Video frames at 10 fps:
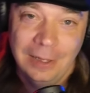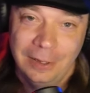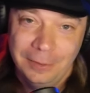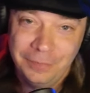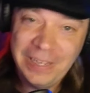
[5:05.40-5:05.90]

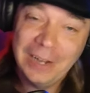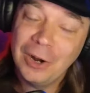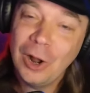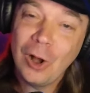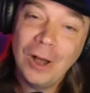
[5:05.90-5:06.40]

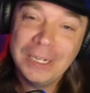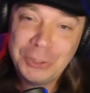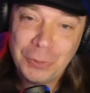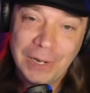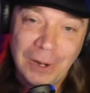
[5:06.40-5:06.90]
finger on
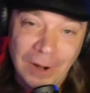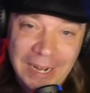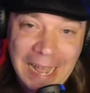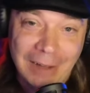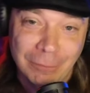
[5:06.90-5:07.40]
trigger and
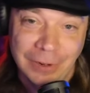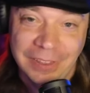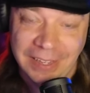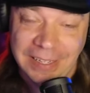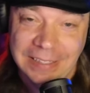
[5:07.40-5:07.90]

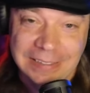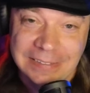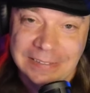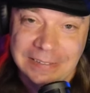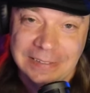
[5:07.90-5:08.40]
everything.
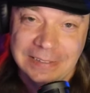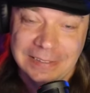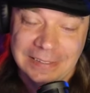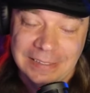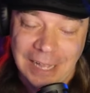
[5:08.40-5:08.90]

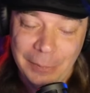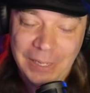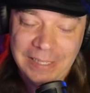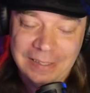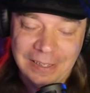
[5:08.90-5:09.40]
I
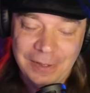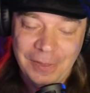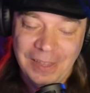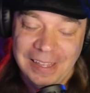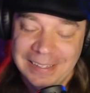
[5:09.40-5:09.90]
mean,
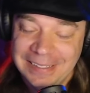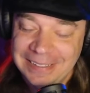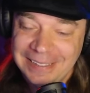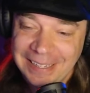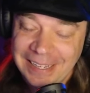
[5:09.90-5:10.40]

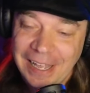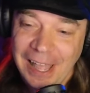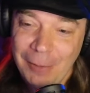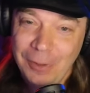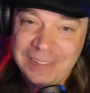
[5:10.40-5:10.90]

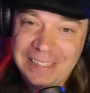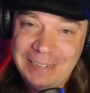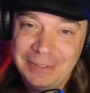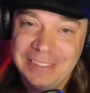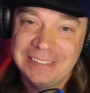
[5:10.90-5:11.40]
it wasn't
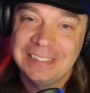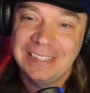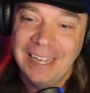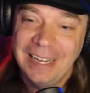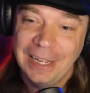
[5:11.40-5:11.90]
even just
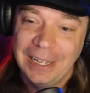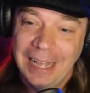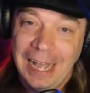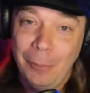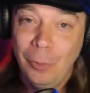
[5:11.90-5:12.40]
like,
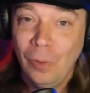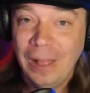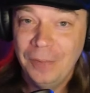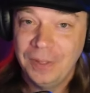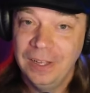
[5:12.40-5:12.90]
I'll pull
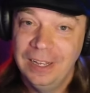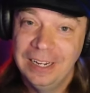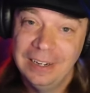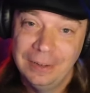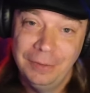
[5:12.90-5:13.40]
out the
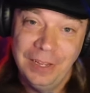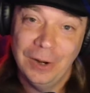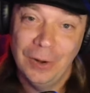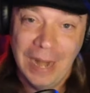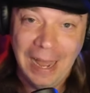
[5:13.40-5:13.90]
gun,
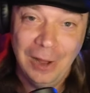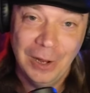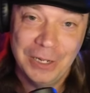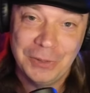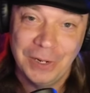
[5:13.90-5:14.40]
finger not
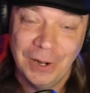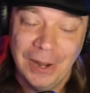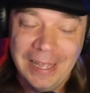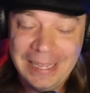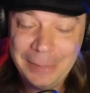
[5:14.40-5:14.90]
on trigger.
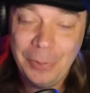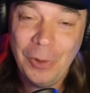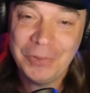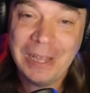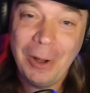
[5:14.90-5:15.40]
He
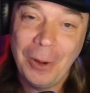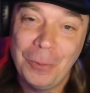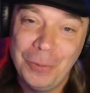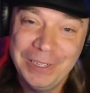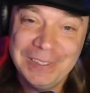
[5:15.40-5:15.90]
pulls out a
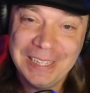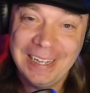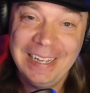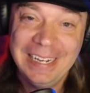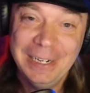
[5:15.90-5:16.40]
real
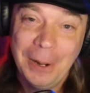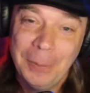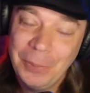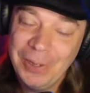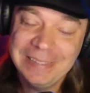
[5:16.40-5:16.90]
gun,
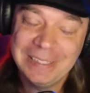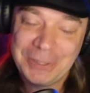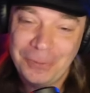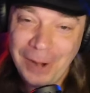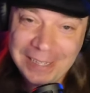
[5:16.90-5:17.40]
points it
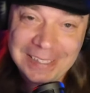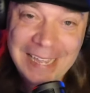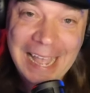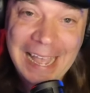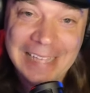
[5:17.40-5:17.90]
directly
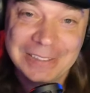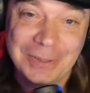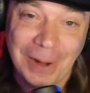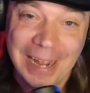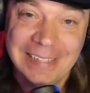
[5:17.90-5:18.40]
at his
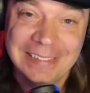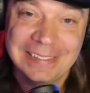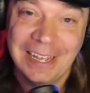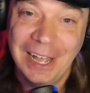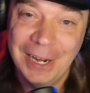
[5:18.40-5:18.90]

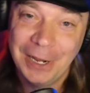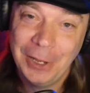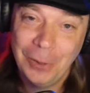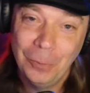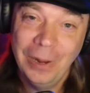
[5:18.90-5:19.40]
grandson
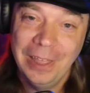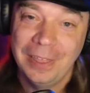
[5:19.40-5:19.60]
with